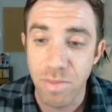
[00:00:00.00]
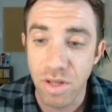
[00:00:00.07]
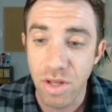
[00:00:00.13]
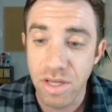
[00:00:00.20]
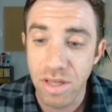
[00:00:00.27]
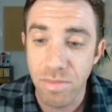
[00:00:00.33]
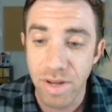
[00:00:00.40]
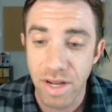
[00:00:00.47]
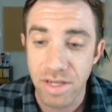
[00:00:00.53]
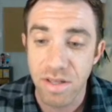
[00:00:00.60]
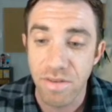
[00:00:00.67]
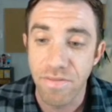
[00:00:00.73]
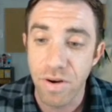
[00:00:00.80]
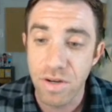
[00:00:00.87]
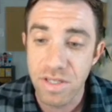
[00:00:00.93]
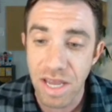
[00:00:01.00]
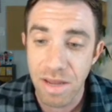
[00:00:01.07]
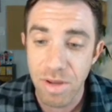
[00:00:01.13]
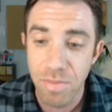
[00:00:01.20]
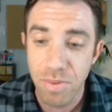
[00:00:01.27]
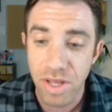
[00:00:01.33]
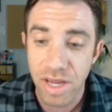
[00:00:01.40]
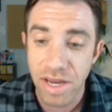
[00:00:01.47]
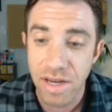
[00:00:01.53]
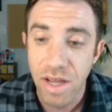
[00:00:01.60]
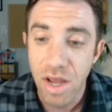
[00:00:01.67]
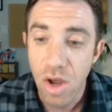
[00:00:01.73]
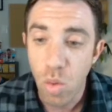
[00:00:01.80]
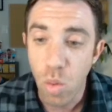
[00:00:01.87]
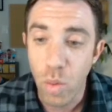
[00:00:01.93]
But look at the minutes. The first game he played
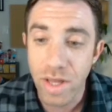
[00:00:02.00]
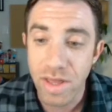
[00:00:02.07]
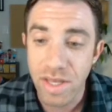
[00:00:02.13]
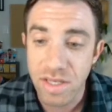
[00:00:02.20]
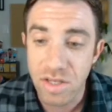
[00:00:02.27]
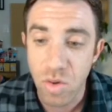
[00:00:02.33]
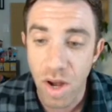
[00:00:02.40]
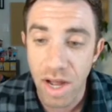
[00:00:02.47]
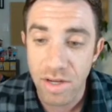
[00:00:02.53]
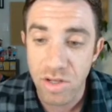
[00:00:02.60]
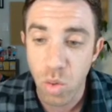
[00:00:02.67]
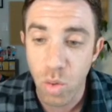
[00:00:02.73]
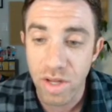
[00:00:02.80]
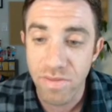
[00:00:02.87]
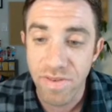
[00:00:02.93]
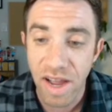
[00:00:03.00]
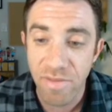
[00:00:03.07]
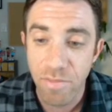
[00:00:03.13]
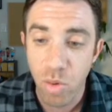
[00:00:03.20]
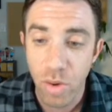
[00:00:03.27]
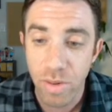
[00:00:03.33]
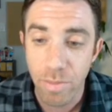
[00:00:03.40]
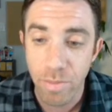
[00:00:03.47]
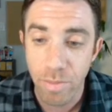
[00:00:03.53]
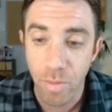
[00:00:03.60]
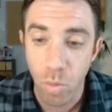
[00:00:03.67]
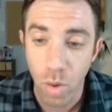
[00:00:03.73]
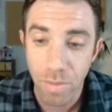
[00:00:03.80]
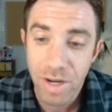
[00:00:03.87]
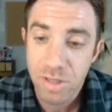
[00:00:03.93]
with this squad, 25.1
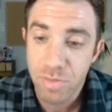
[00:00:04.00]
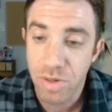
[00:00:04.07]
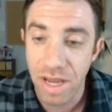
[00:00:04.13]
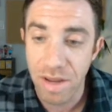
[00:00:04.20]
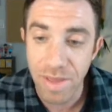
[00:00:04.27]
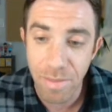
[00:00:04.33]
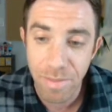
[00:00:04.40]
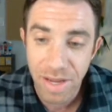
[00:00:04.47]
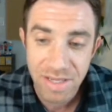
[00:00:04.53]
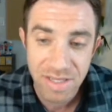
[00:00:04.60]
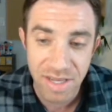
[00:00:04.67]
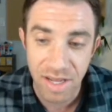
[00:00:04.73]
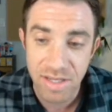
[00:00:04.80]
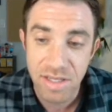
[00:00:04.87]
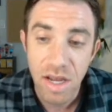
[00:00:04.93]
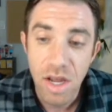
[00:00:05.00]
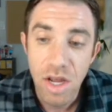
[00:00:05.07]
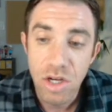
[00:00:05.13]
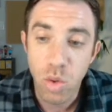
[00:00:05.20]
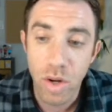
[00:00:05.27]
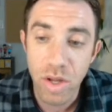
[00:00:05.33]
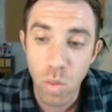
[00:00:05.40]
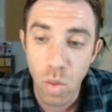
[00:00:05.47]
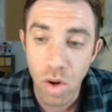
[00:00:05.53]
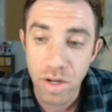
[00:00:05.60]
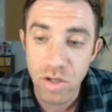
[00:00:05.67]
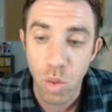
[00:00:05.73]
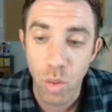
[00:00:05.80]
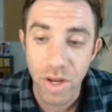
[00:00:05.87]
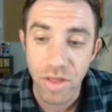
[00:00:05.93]
minutes per game. That makes sense. 21,
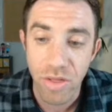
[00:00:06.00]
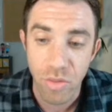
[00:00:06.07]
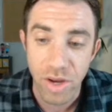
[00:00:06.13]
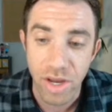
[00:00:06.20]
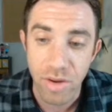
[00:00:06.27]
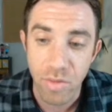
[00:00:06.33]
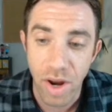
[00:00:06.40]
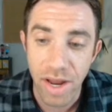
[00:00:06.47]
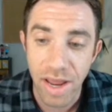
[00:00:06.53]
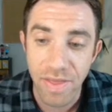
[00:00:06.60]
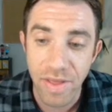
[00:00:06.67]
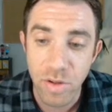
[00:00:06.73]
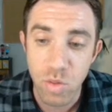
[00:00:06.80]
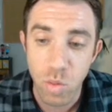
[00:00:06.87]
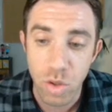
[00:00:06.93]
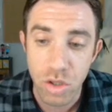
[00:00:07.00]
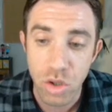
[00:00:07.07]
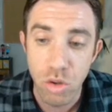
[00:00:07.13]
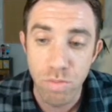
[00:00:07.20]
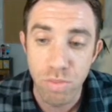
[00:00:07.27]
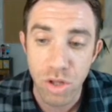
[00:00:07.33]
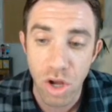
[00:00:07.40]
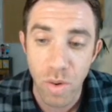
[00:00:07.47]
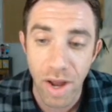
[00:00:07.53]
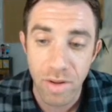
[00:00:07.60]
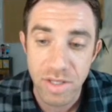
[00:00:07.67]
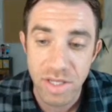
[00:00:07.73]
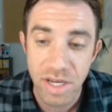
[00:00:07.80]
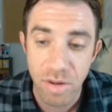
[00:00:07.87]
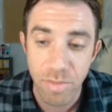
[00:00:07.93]
23, right? And those were 2
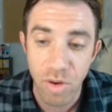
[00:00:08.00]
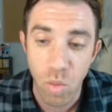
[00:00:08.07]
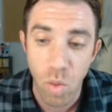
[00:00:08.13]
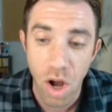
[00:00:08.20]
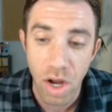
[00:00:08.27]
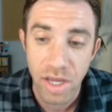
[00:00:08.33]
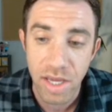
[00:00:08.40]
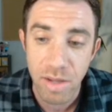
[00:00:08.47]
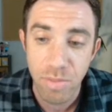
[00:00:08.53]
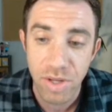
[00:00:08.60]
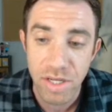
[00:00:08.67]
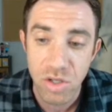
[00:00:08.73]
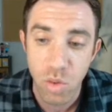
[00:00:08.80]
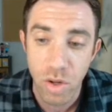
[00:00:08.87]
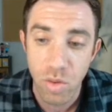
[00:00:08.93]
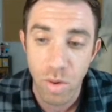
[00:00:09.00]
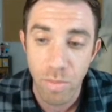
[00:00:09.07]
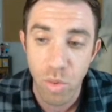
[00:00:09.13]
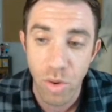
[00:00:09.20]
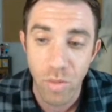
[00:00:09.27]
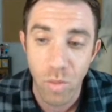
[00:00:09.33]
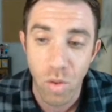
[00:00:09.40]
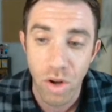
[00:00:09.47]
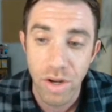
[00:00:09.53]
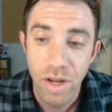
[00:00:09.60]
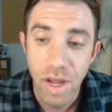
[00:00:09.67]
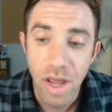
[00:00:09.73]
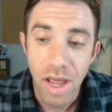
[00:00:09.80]
blowouts here. Milwaukee, he played 21.1.